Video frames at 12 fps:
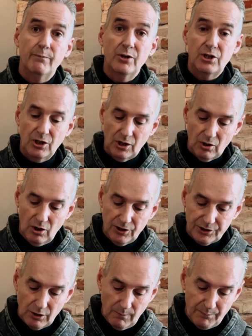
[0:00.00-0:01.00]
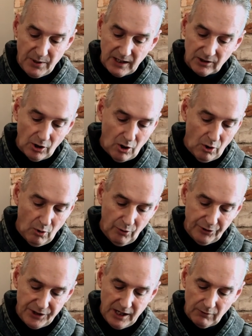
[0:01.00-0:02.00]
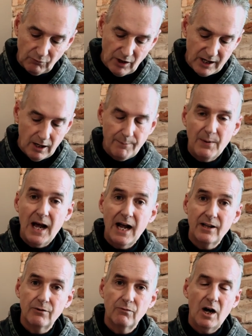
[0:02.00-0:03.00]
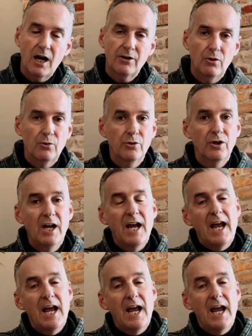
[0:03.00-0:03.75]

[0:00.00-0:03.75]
but you can also pick the whole thing right up out of the rod holder,